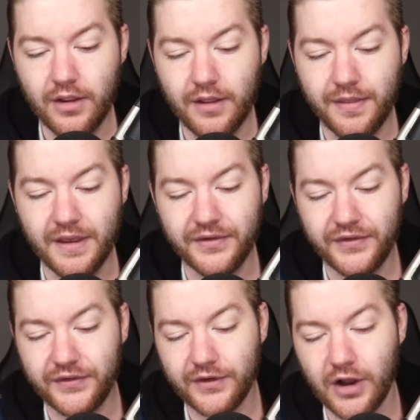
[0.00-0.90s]

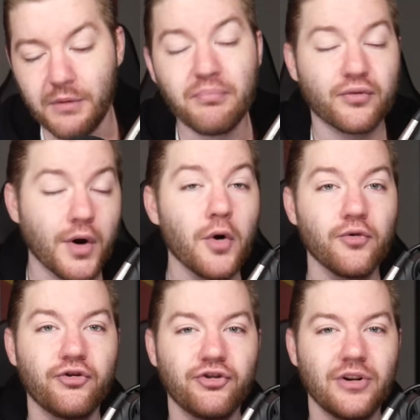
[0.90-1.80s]
this
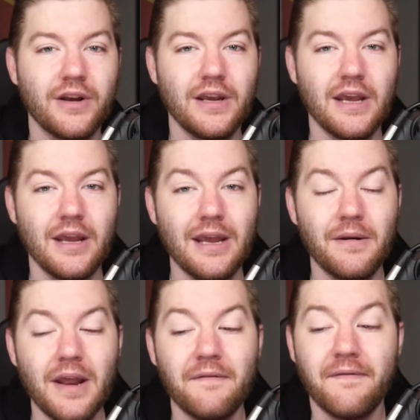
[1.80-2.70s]
approach, it,
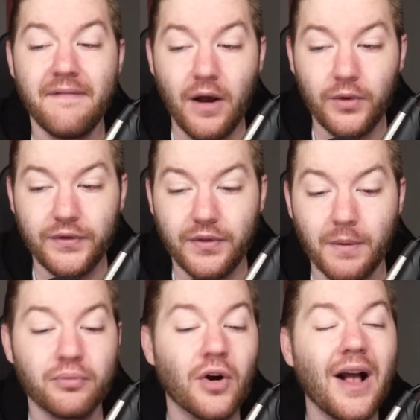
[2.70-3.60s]
it felt, the
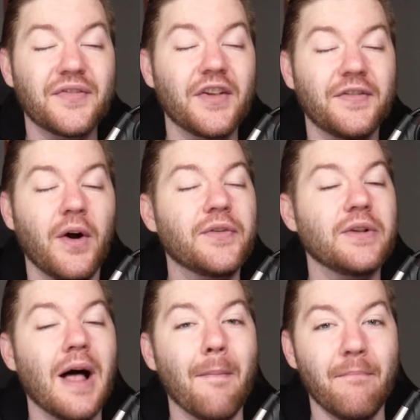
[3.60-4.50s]
process felt a
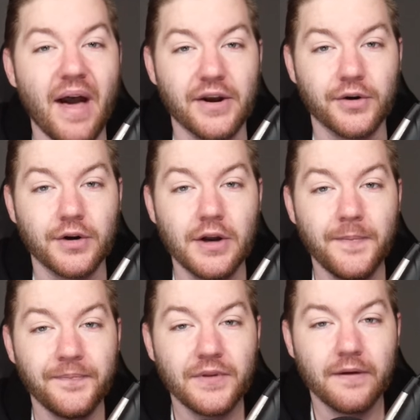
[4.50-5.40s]
lot better
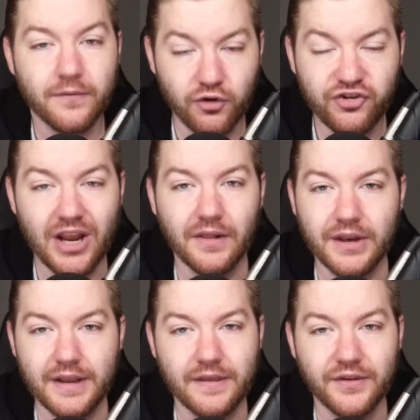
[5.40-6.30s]
for
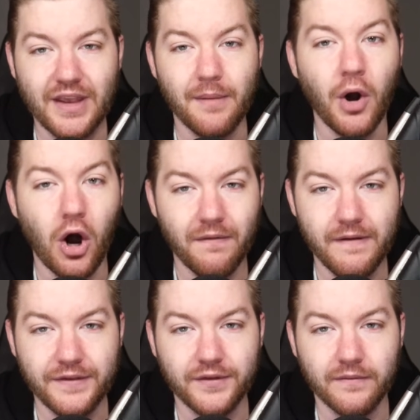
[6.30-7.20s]
Jalen in this game
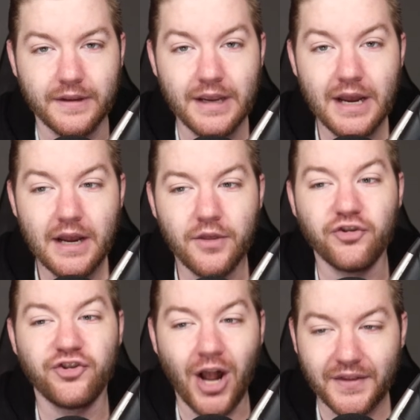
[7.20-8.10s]
offensively. The
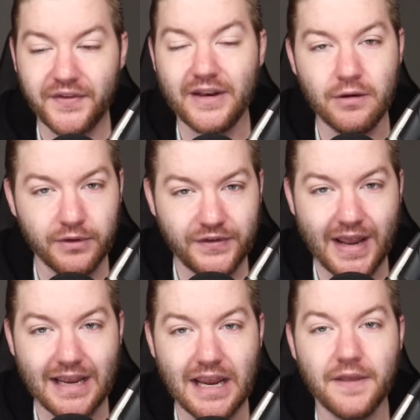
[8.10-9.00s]
shots that he was
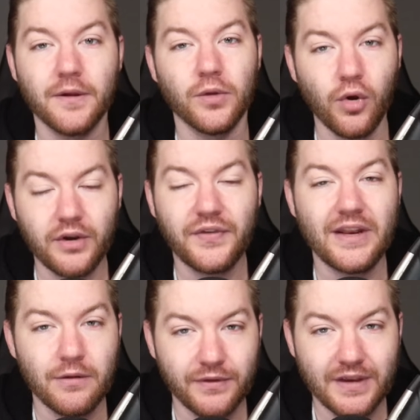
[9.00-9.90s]
taking, the looks that
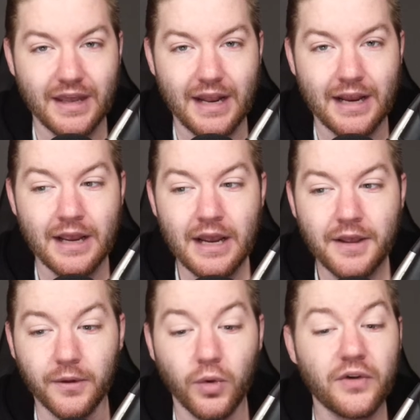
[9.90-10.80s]
he was getting,
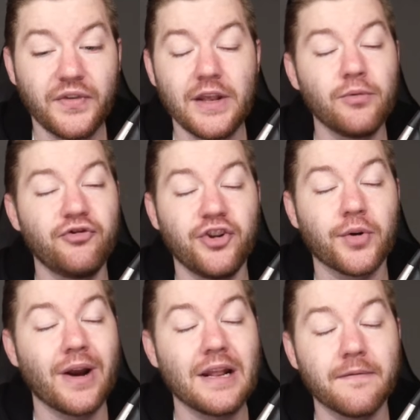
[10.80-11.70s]
the looks that he was
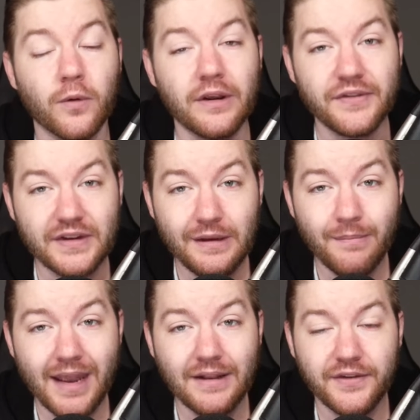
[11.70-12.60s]
generating for his
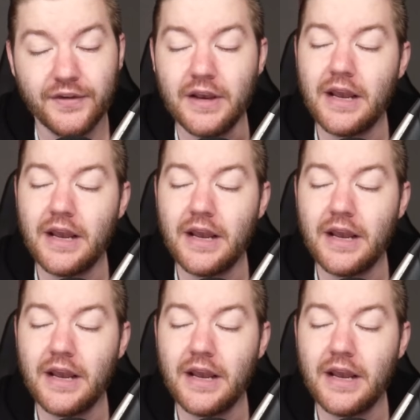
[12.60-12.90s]
teammates.